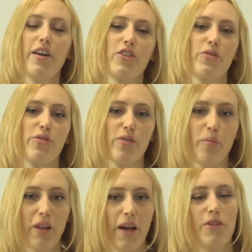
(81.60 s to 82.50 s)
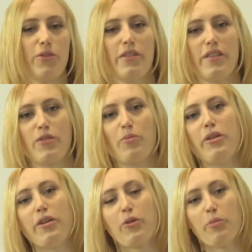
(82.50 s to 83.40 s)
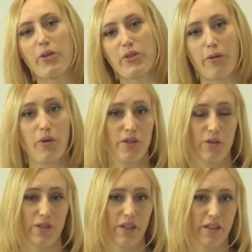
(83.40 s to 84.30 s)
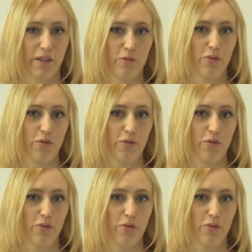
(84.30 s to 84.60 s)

I chose to apply to ISAE-SUPAERO because I wanted to study in